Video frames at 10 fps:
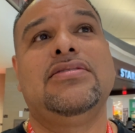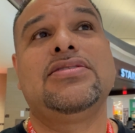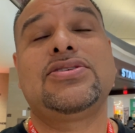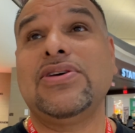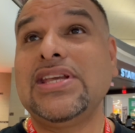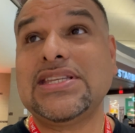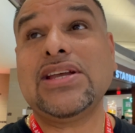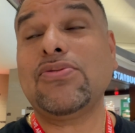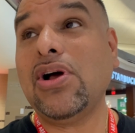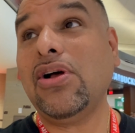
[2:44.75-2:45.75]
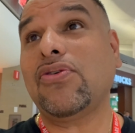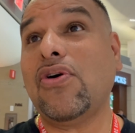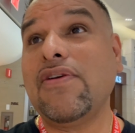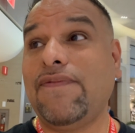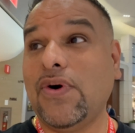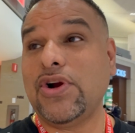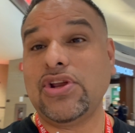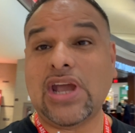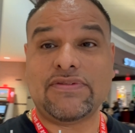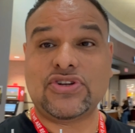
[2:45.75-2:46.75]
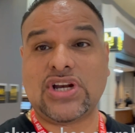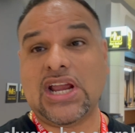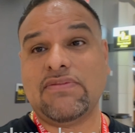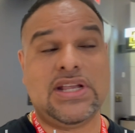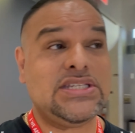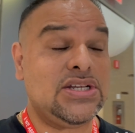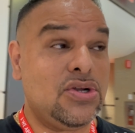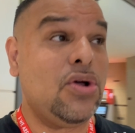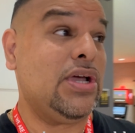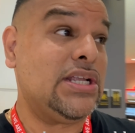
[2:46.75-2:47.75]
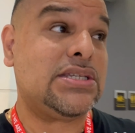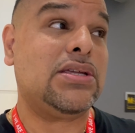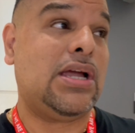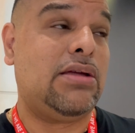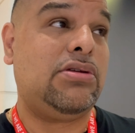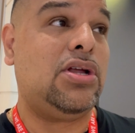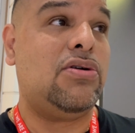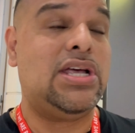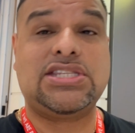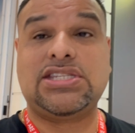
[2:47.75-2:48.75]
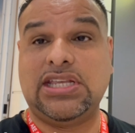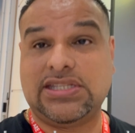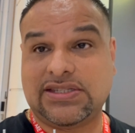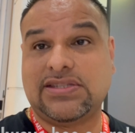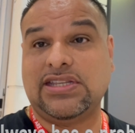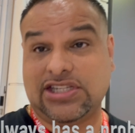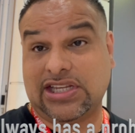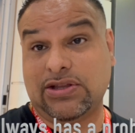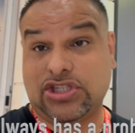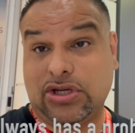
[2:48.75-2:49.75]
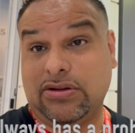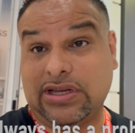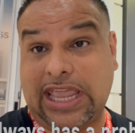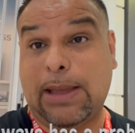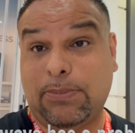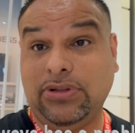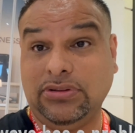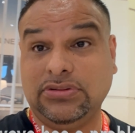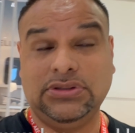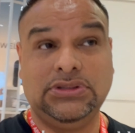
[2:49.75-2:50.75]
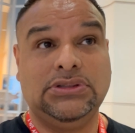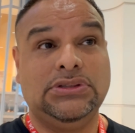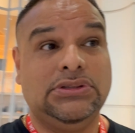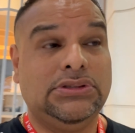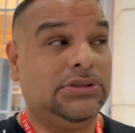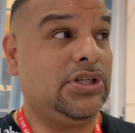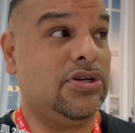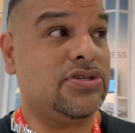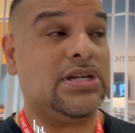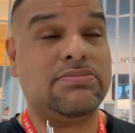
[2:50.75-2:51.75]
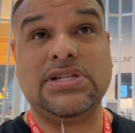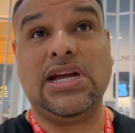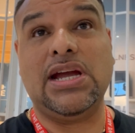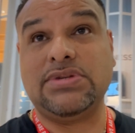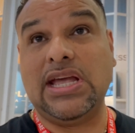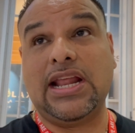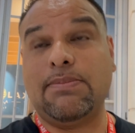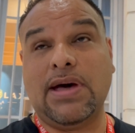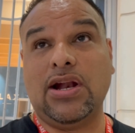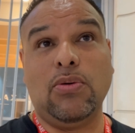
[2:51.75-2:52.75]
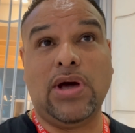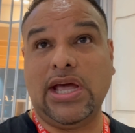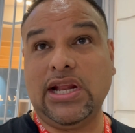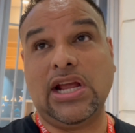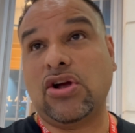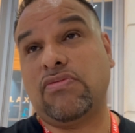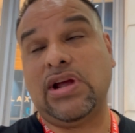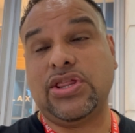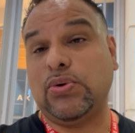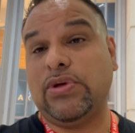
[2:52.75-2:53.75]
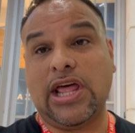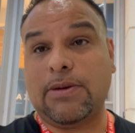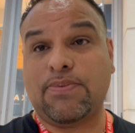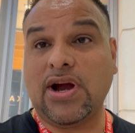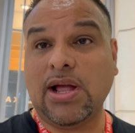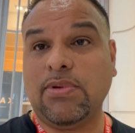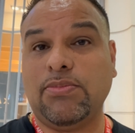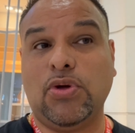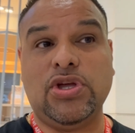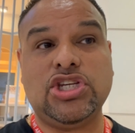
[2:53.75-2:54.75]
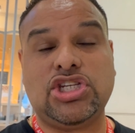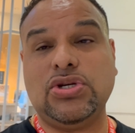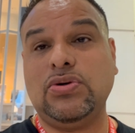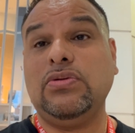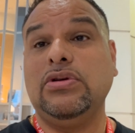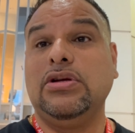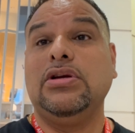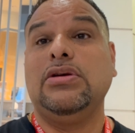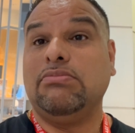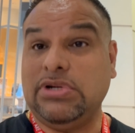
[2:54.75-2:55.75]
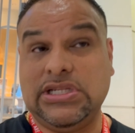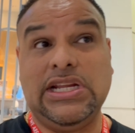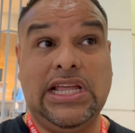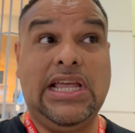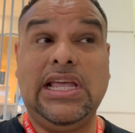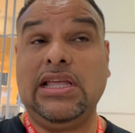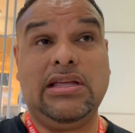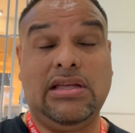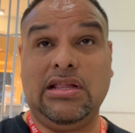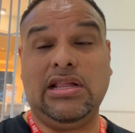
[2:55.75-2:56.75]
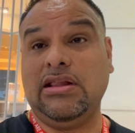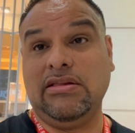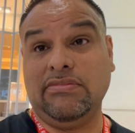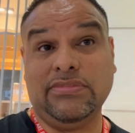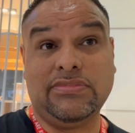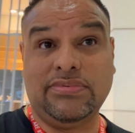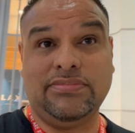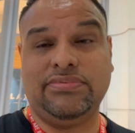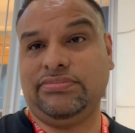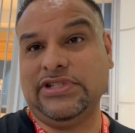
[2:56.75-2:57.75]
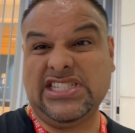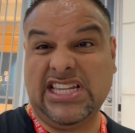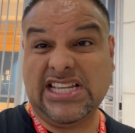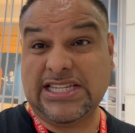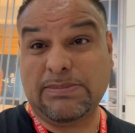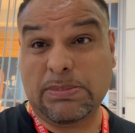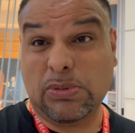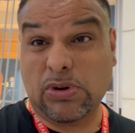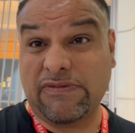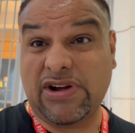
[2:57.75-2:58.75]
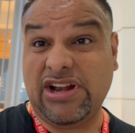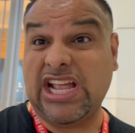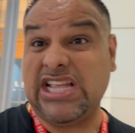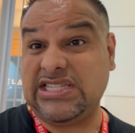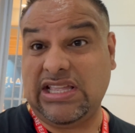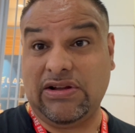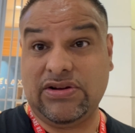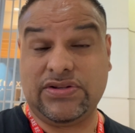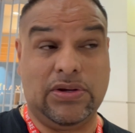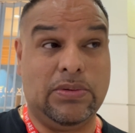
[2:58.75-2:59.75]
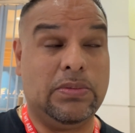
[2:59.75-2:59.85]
So he said, "Well, going forward, you have to travel." I said, "No, it's uh, you know, it's it's it's a it's a gamble. You know, sometimes I had a bottle of wine and I go right through without a problem, no issue. But today, and then TSA people weren't very nice either. So,